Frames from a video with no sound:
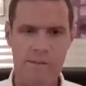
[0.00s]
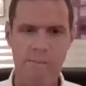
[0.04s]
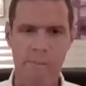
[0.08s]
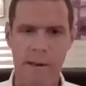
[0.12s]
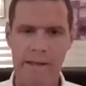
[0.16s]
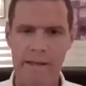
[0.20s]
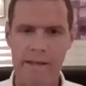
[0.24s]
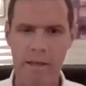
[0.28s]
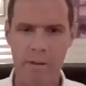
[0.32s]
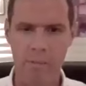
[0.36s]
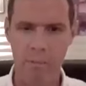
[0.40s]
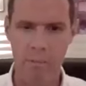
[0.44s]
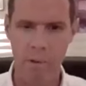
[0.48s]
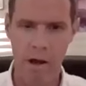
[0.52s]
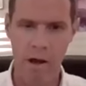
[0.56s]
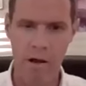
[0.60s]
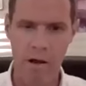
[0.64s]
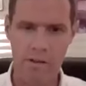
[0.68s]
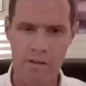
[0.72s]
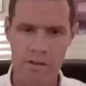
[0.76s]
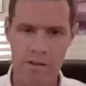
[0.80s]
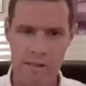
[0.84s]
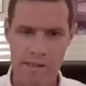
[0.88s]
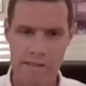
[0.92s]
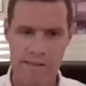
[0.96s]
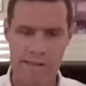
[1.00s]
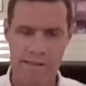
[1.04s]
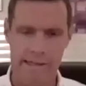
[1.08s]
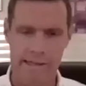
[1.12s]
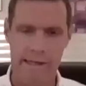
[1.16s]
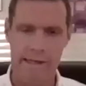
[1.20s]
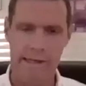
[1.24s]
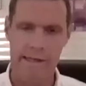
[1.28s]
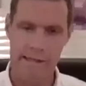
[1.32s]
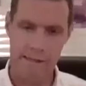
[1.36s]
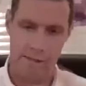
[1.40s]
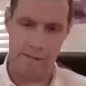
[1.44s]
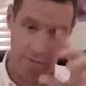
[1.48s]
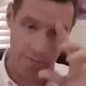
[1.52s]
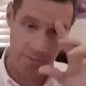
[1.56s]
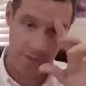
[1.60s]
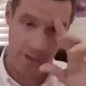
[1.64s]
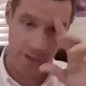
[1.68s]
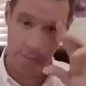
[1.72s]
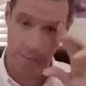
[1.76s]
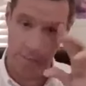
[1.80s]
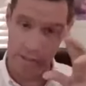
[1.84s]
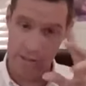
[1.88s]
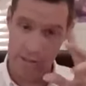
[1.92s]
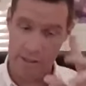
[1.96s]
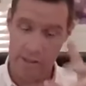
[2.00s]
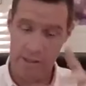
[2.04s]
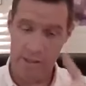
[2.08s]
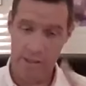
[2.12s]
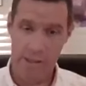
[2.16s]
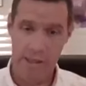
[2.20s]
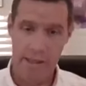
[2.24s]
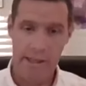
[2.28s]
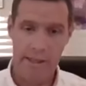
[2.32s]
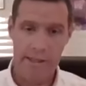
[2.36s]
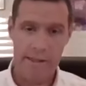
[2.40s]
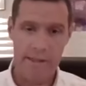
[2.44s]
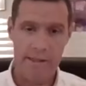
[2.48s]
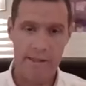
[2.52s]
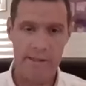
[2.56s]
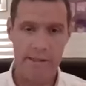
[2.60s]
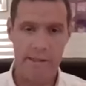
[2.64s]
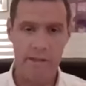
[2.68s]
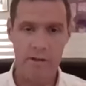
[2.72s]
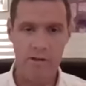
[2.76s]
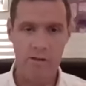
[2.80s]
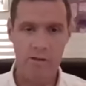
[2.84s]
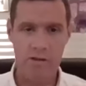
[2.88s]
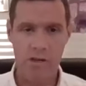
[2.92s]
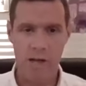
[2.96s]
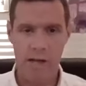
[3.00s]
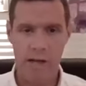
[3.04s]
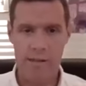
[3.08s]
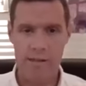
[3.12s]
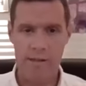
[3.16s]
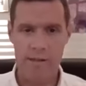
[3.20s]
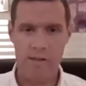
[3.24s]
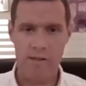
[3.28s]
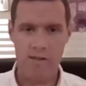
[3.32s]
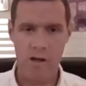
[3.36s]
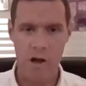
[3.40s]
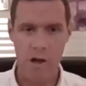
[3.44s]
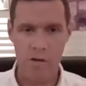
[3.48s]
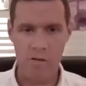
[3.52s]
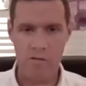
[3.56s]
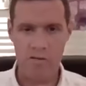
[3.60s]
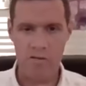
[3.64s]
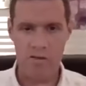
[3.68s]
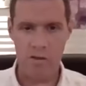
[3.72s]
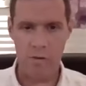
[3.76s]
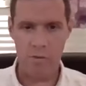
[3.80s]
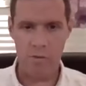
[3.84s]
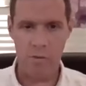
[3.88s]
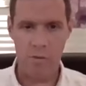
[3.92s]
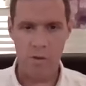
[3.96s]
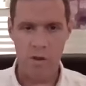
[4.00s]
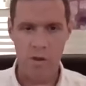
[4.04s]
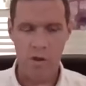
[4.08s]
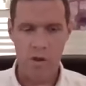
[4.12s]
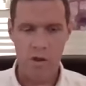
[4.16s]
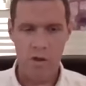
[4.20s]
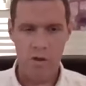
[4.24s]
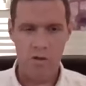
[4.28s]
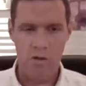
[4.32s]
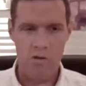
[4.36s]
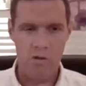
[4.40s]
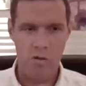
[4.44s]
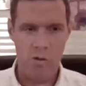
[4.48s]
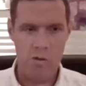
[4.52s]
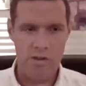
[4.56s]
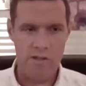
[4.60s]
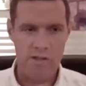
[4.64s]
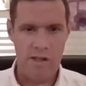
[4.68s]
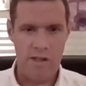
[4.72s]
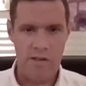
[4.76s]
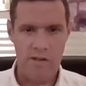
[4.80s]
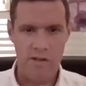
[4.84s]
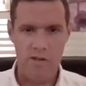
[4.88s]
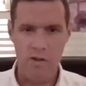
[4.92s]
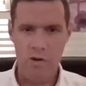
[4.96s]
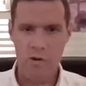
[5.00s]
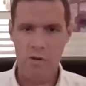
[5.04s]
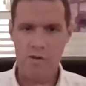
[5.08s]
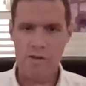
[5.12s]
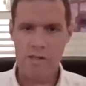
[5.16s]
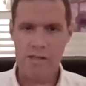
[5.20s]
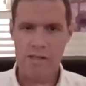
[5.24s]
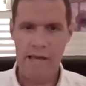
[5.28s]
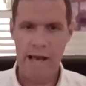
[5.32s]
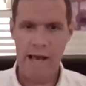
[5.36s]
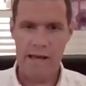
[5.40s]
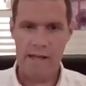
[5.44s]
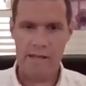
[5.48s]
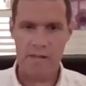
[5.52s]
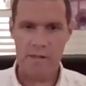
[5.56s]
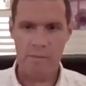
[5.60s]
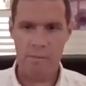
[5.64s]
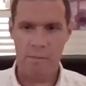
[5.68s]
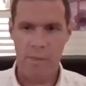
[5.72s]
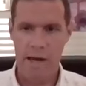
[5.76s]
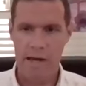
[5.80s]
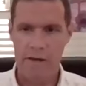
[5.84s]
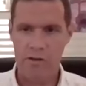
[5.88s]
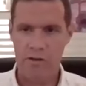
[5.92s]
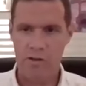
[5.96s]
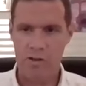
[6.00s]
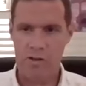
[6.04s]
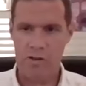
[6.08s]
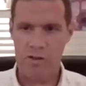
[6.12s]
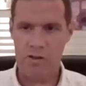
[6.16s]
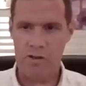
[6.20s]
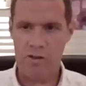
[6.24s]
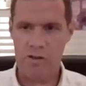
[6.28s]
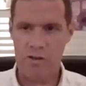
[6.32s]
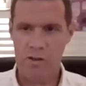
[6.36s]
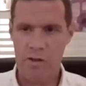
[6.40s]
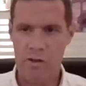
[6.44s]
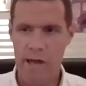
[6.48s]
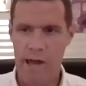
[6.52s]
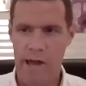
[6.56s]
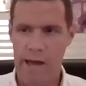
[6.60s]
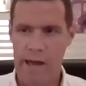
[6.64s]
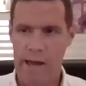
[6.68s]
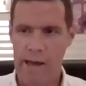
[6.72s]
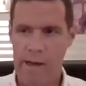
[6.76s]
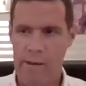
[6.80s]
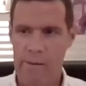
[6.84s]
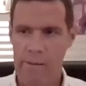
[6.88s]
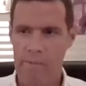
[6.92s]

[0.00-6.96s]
these mental blocks, these ceilings of limits, that the inner child dissolves them through its enthusiasm and just